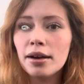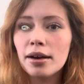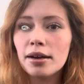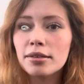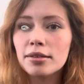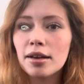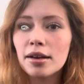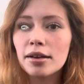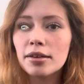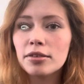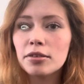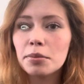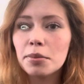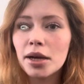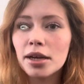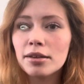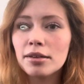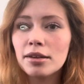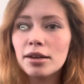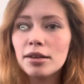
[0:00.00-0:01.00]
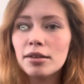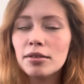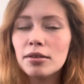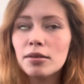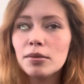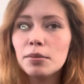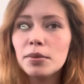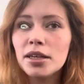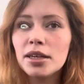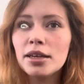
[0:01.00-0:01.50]
as I expected it to
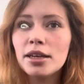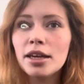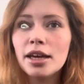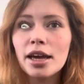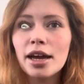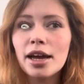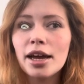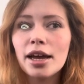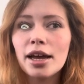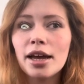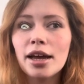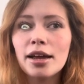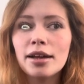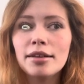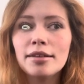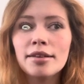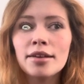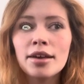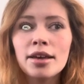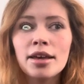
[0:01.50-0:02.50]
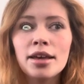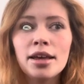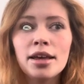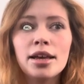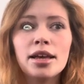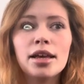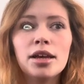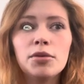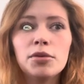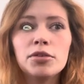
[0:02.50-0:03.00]
be, and
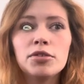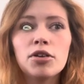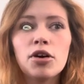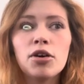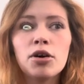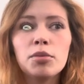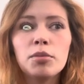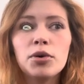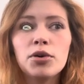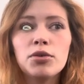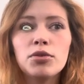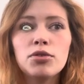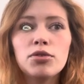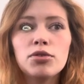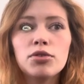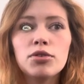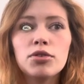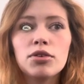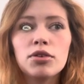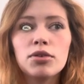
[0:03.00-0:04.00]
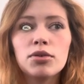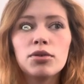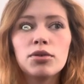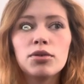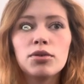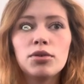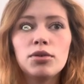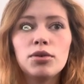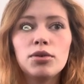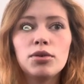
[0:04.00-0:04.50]
it was almost,
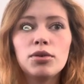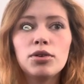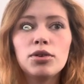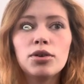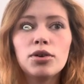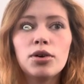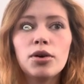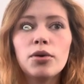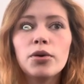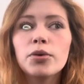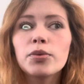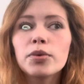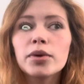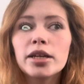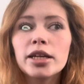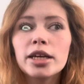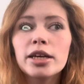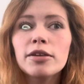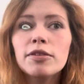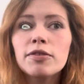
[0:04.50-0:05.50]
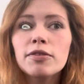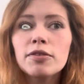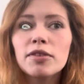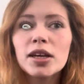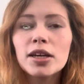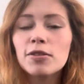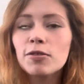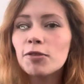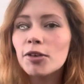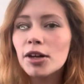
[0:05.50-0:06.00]
a relief.
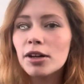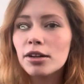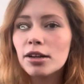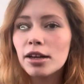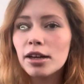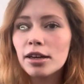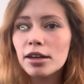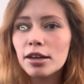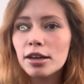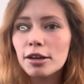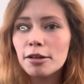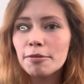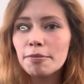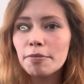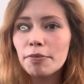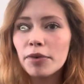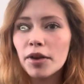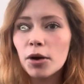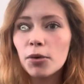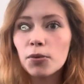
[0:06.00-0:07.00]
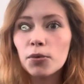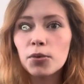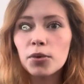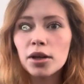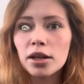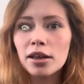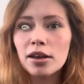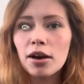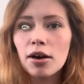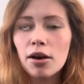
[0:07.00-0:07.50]
It felt like a
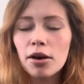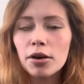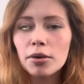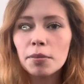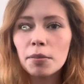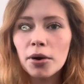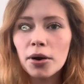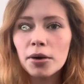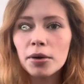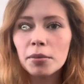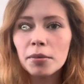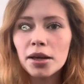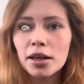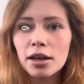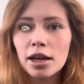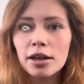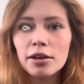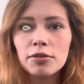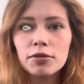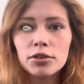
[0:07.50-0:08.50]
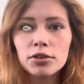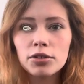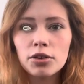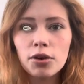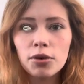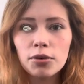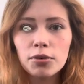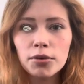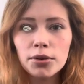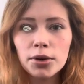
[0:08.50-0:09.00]
really hard part of my life was
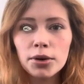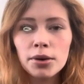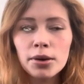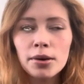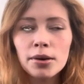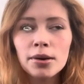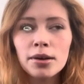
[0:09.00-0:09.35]
over,